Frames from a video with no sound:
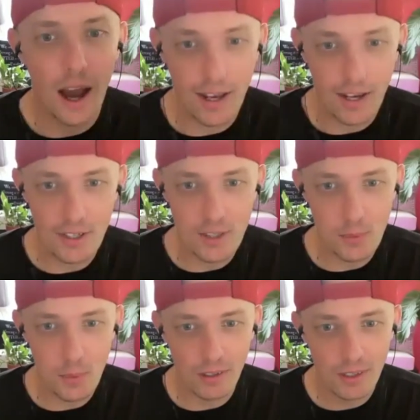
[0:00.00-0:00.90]
I did as
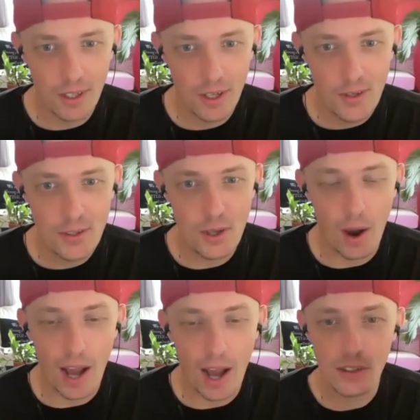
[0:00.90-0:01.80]
well. So
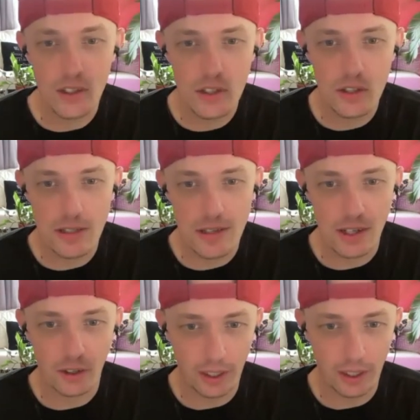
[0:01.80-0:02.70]
I didn't
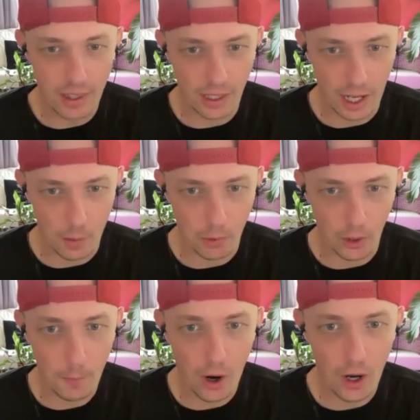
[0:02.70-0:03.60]
necessarily get the
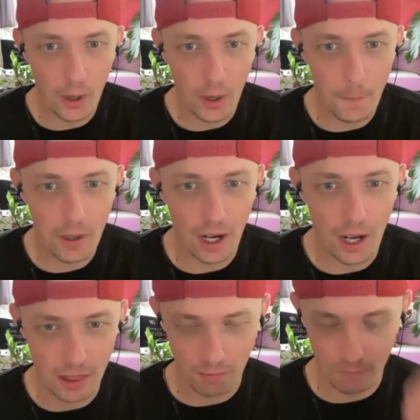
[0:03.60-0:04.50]
gambling part, but
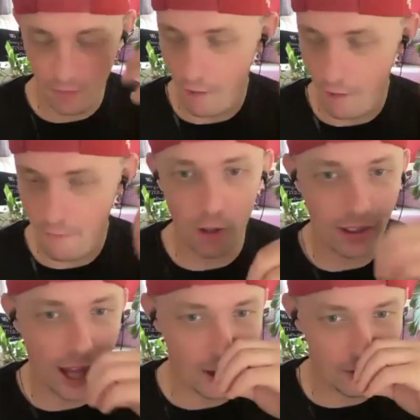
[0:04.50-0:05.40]
I I felt
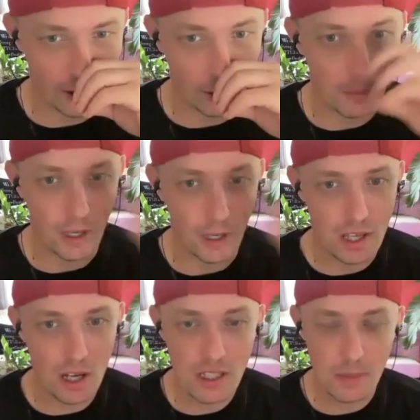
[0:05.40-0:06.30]
an elevator, but I
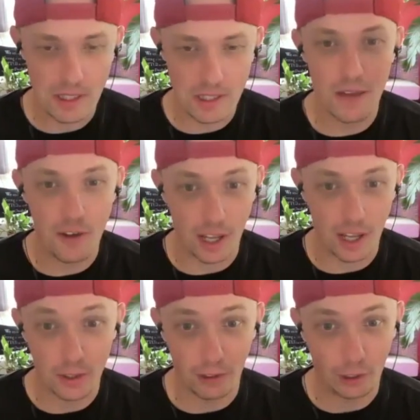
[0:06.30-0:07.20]
saw a specific
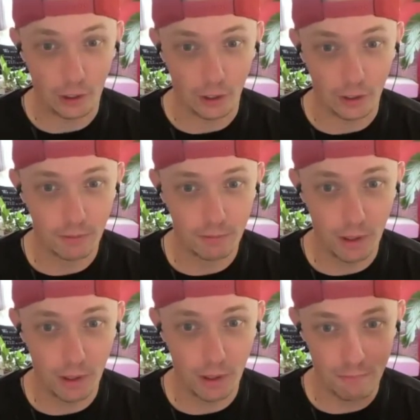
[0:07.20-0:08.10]
elevator
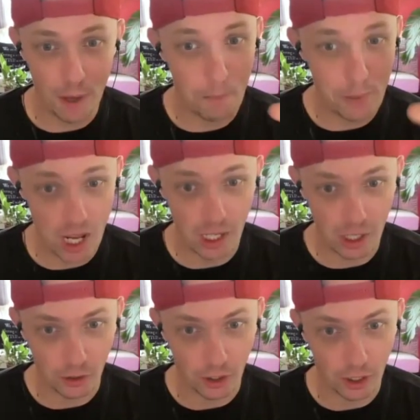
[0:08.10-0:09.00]
in in
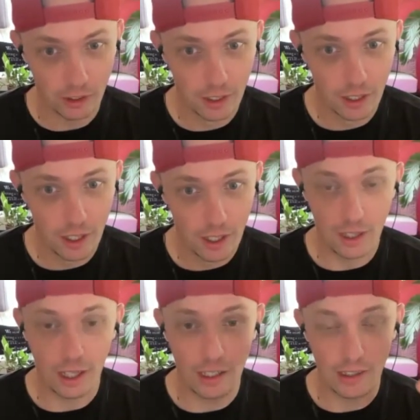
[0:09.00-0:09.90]
particular
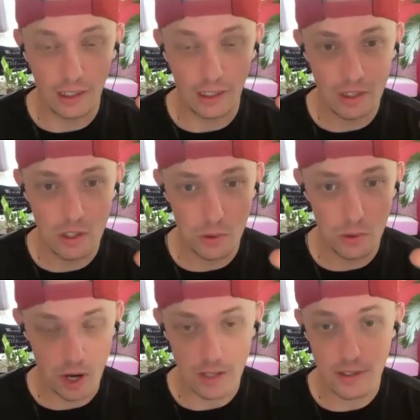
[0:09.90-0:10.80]
that I needed to
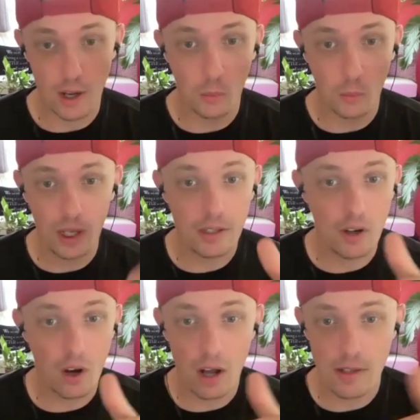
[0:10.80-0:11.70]
address. Now, we had
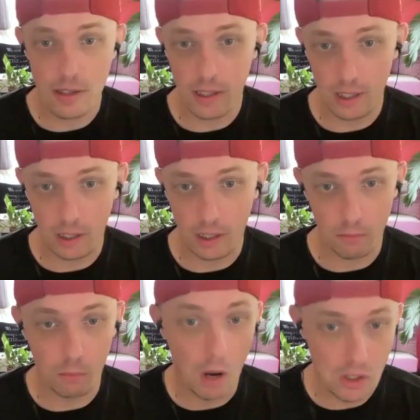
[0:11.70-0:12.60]
not seen
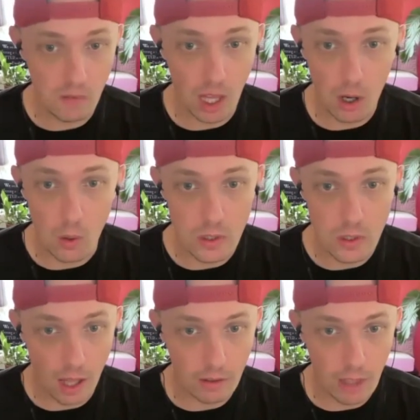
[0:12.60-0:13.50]
much of that
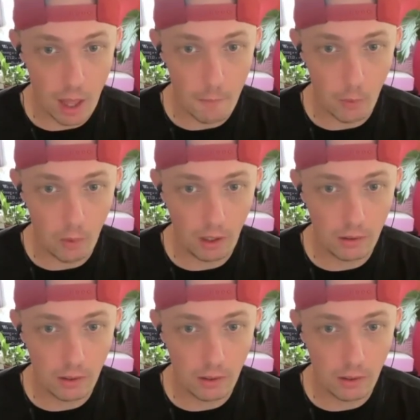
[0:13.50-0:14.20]
hotel at that point,